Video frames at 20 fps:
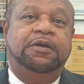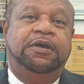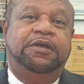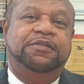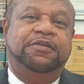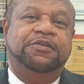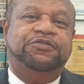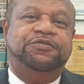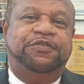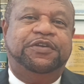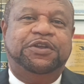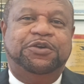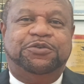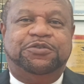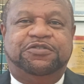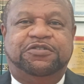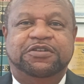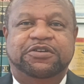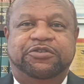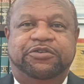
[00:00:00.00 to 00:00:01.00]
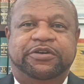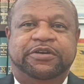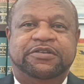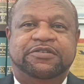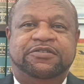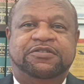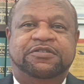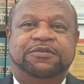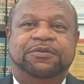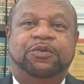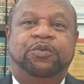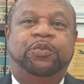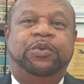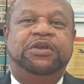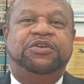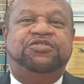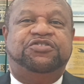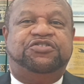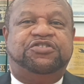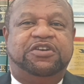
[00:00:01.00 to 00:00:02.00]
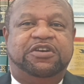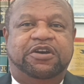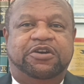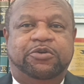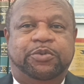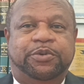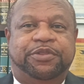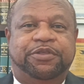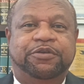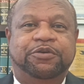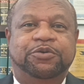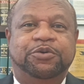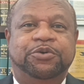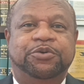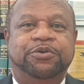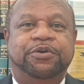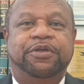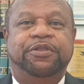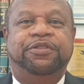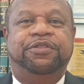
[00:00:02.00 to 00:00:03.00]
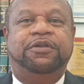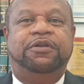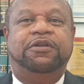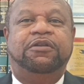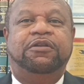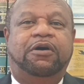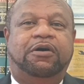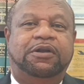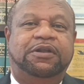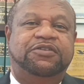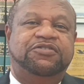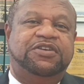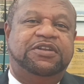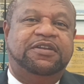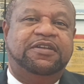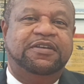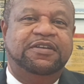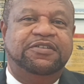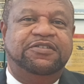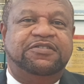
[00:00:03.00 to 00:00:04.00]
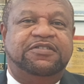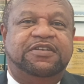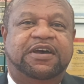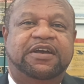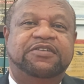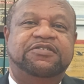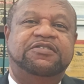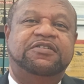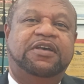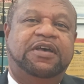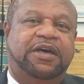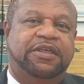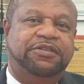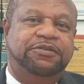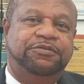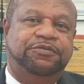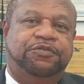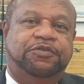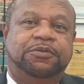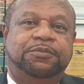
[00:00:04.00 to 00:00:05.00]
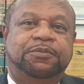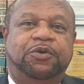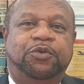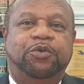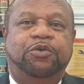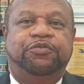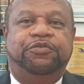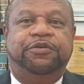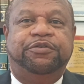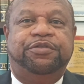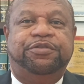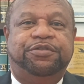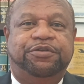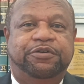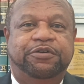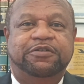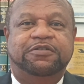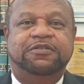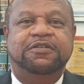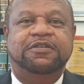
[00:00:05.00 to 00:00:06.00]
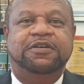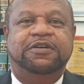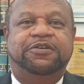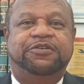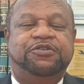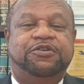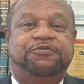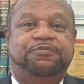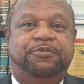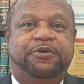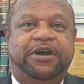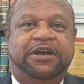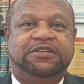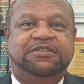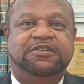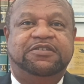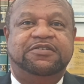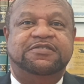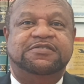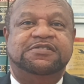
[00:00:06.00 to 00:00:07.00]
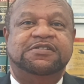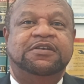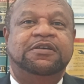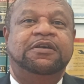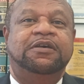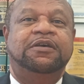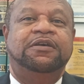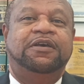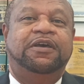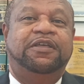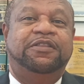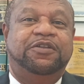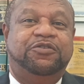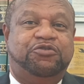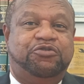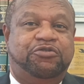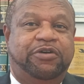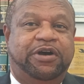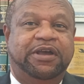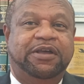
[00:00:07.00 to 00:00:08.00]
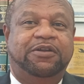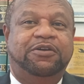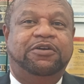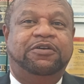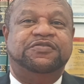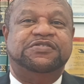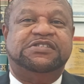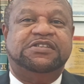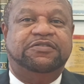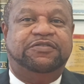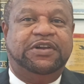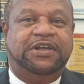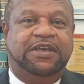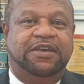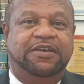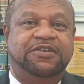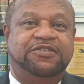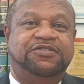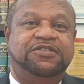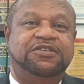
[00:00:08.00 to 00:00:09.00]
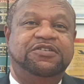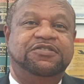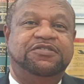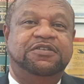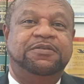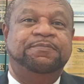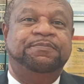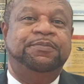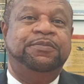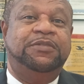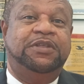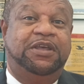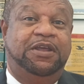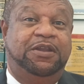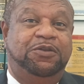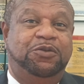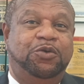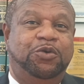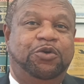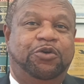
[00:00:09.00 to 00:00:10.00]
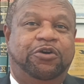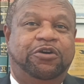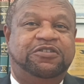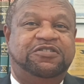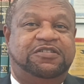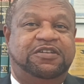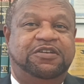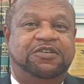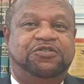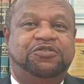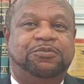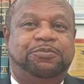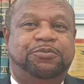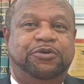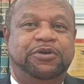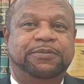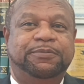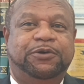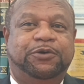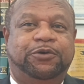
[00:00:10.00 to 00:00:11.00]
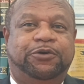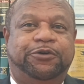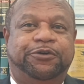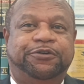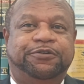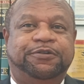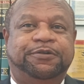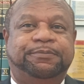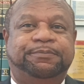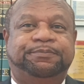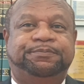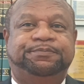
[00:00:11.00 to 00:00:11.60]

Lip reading: In this video series, we share with you the knowledge and insights gathered from over 30 years of practice in the trial of civil cases in New York State Supreme Court.